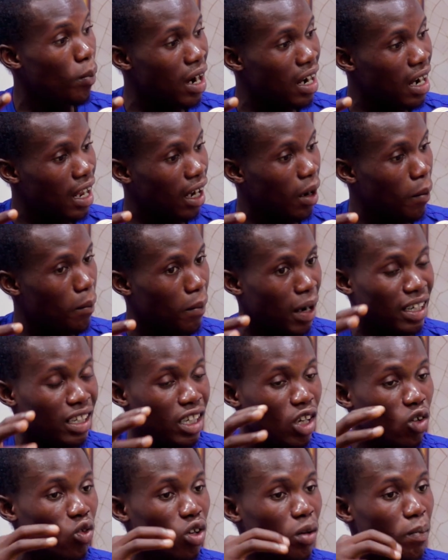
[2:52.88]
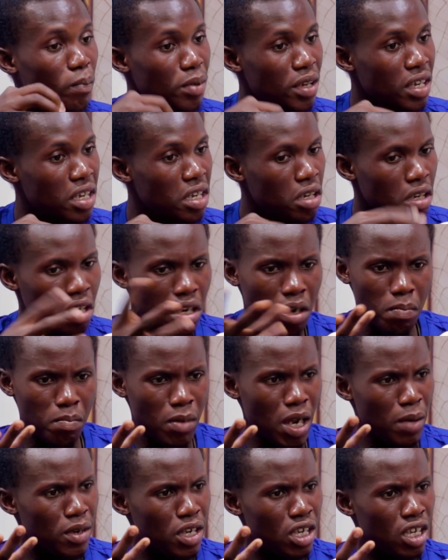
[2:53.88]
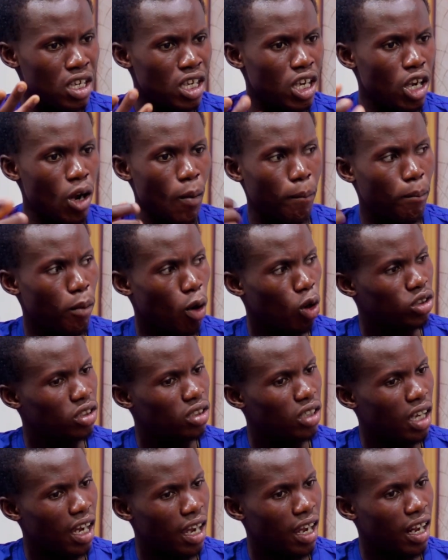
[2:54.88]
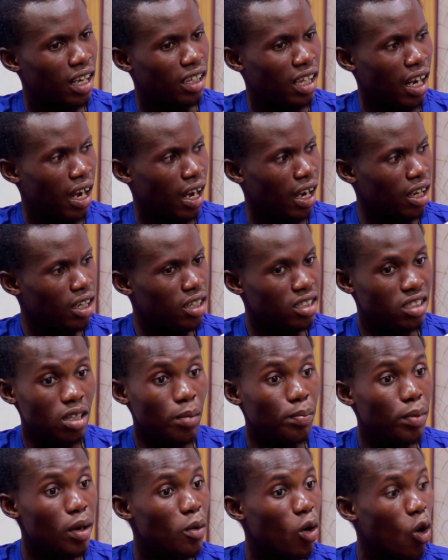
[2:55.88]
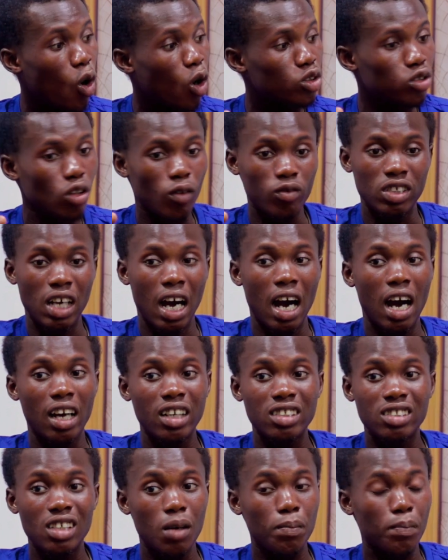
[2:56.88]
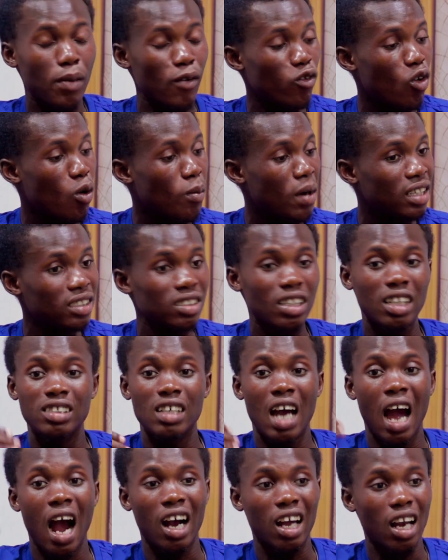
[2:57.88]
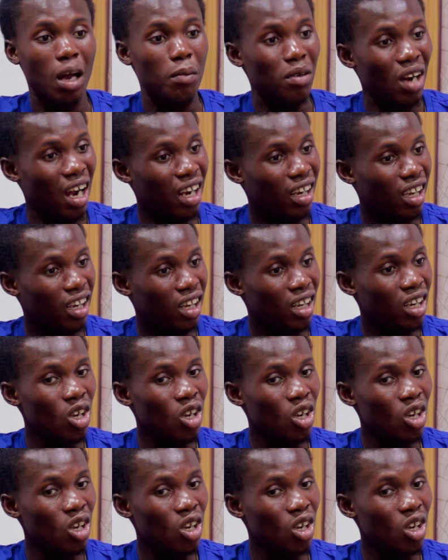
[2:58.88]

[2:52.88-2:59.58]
League, but they will be maybe in pot three simply because of their recent performance and their club ranking.